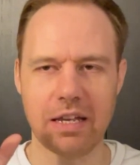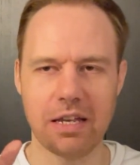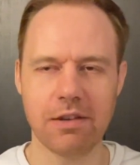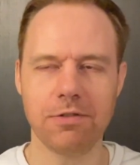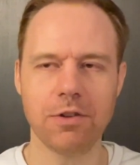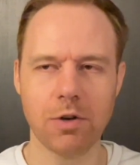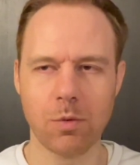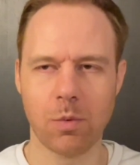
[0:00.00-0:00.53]

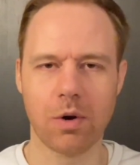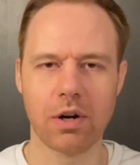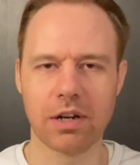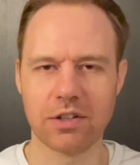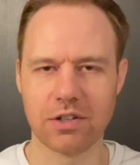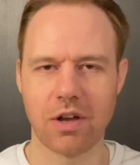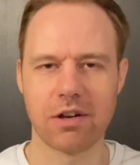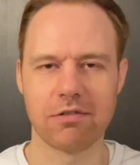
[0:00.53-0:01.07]
if your work
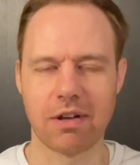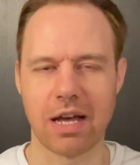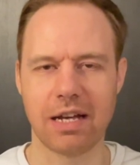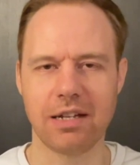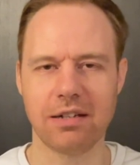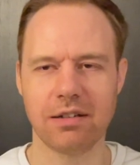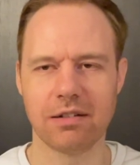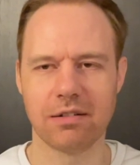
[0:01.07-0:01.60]
is
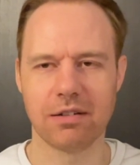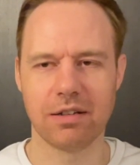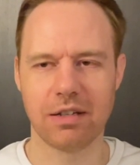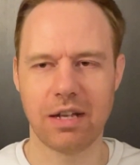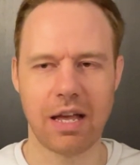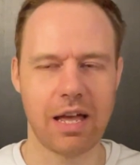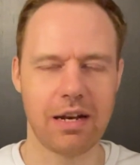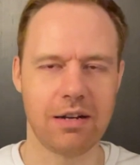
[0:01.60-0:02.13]
online
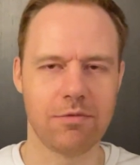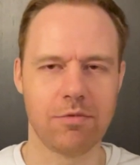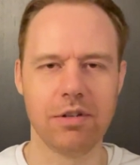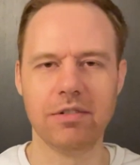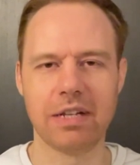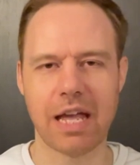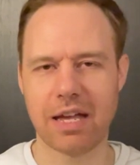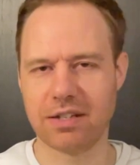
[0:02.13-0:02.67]
and it
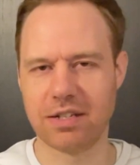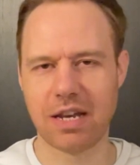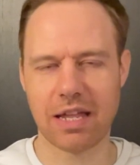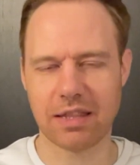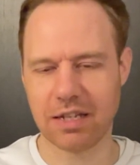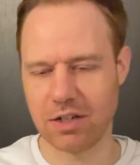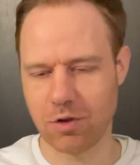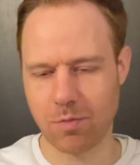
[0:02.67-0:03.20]
really has
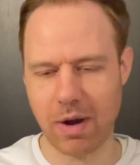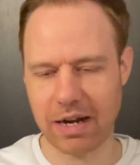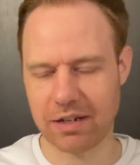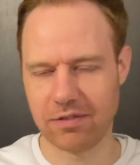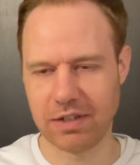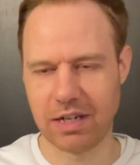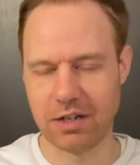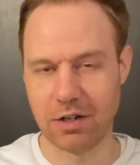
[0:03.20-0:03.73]
nothing
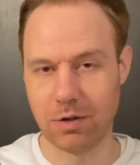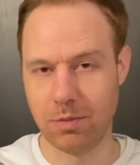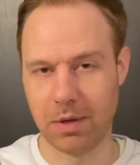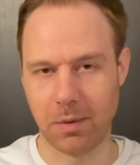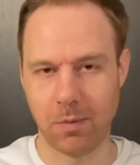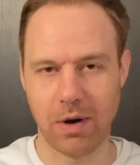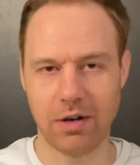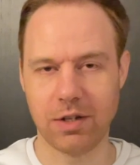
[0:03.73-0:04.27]
directly to do
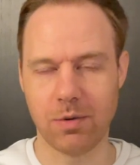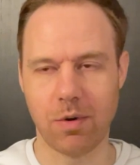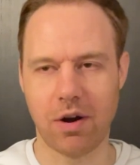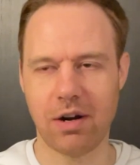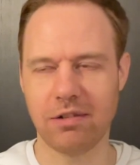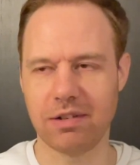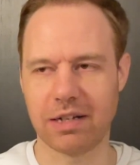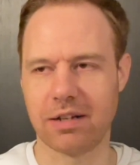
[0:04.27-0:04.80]
with where you
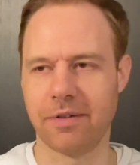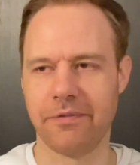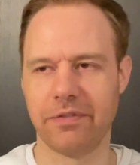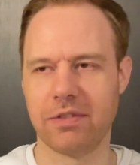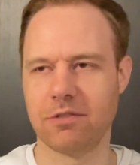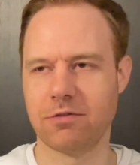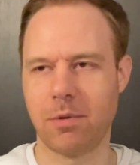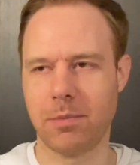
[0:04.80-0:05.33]
are, like,
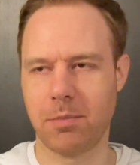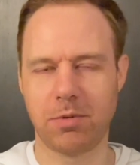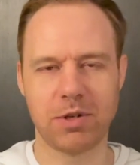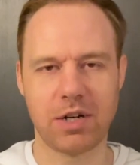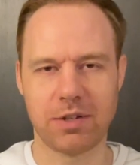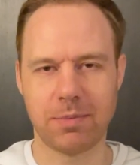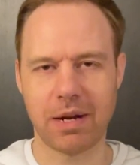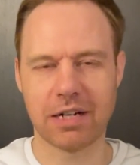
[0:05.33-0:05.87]
from the
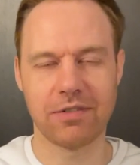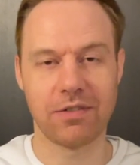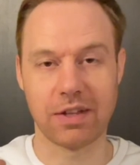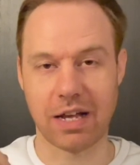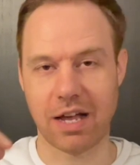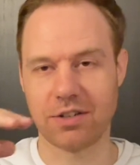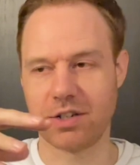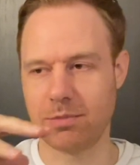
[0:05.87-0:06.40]
perspective of
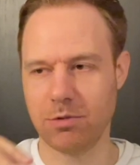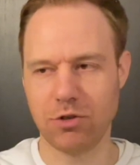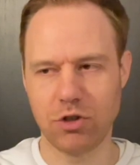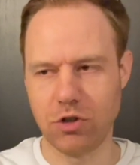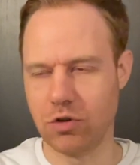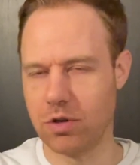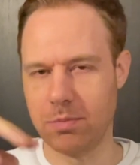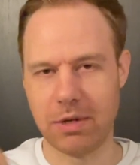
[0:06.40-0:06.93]
the customers,
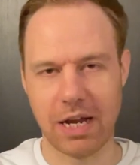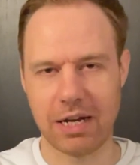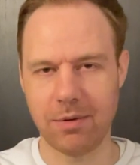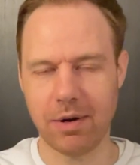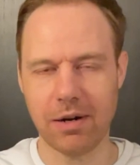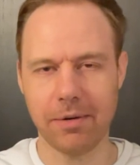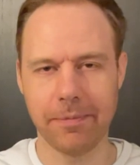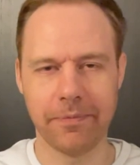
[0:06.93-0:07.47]
you could be
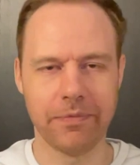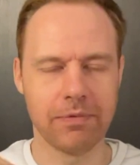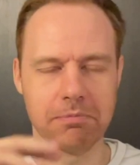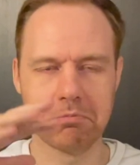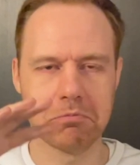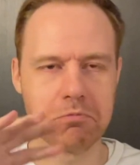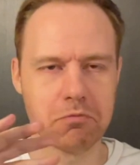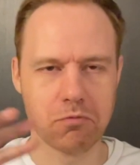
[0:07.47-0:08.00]
anywhere,
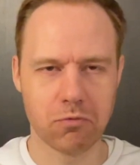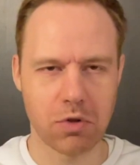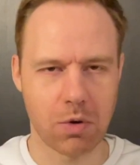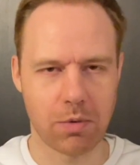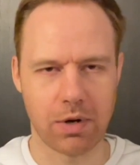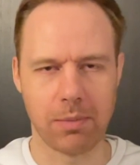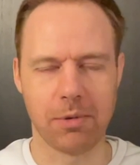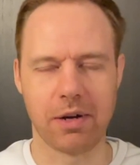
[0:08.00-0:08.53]

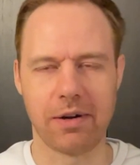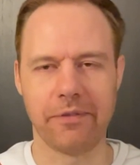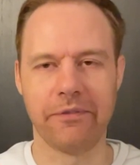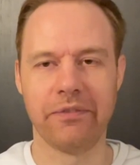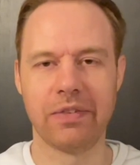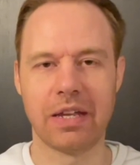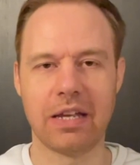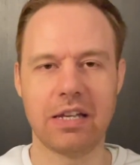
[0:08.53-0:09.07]
don't worry about it.
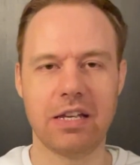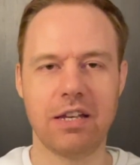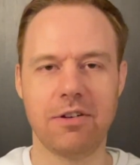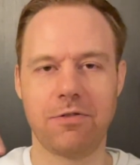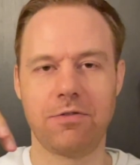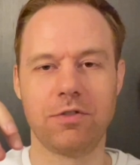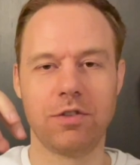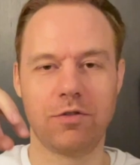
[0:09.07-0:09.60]

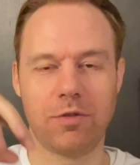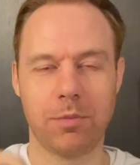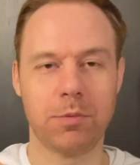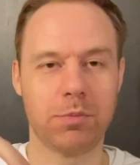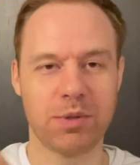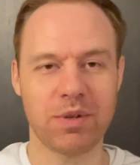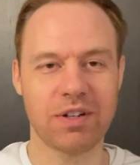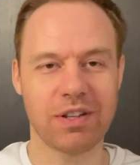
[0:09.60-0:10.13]
If from the
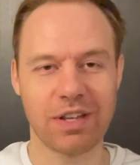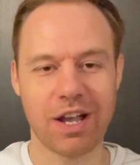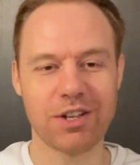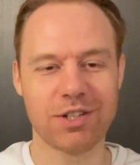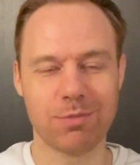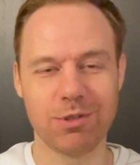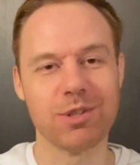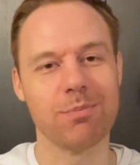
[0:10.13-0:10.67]
perspective of the
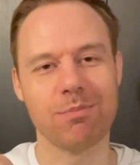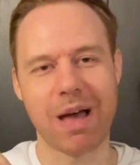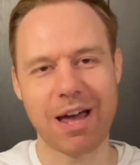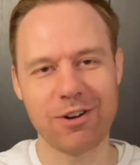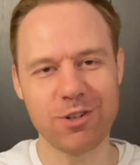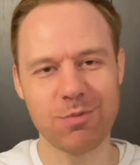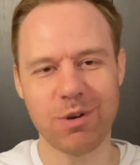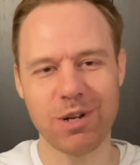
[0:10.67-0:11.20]
customers, it
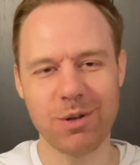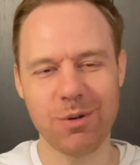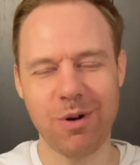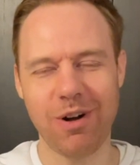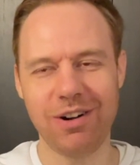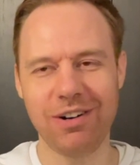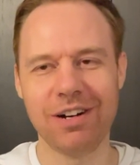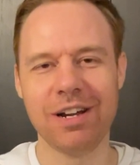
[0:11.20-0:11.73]
matters where you
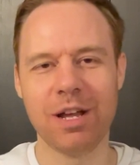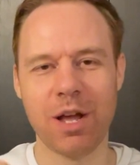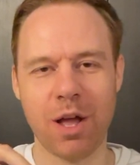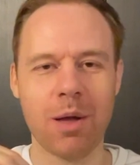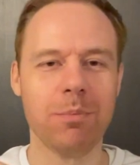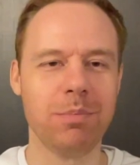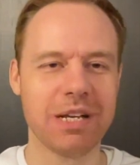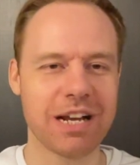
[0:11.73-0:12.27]
are,
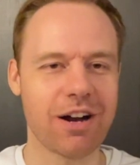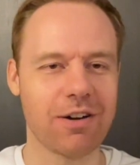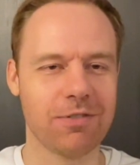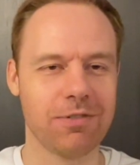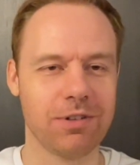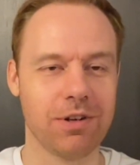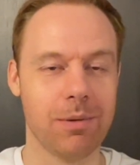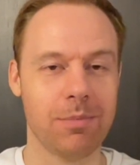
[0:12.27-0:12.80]
be
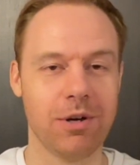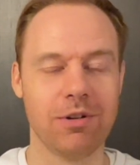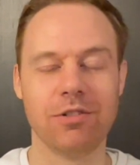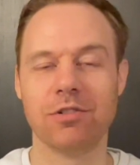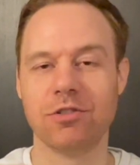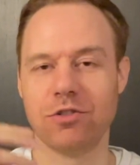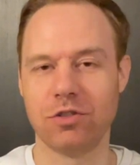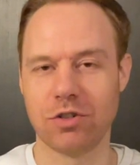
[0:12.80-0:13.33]
careful about,
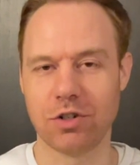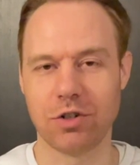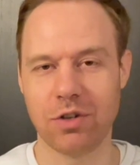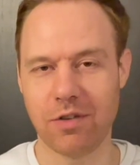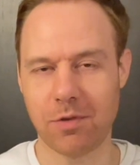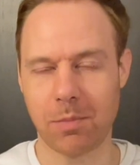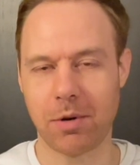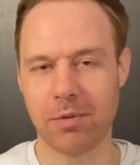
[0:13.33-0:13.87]
do you
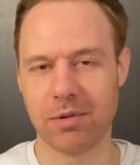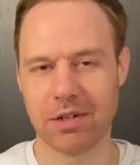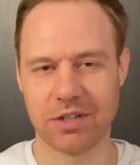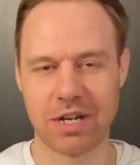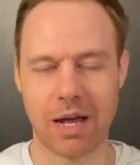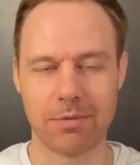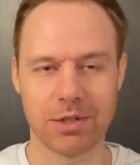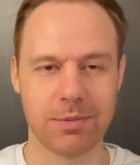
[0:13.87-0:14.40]
have a permanent
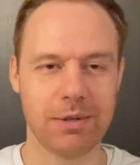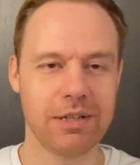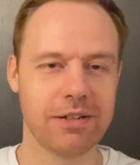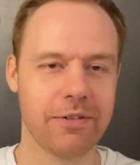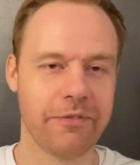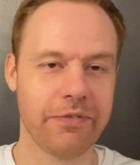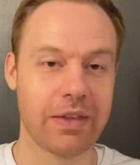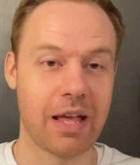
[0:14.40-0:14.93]
establishment?
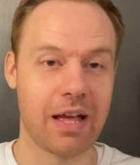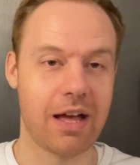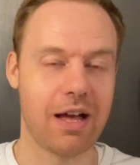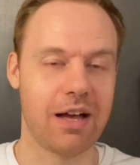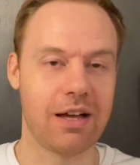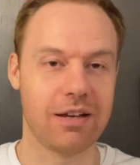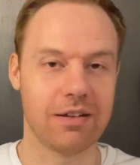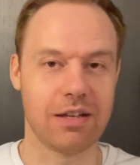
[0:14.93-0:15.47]

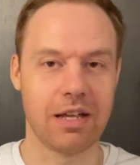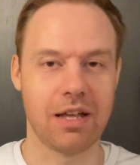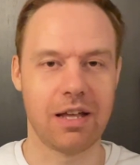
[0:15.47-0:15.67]
Uh,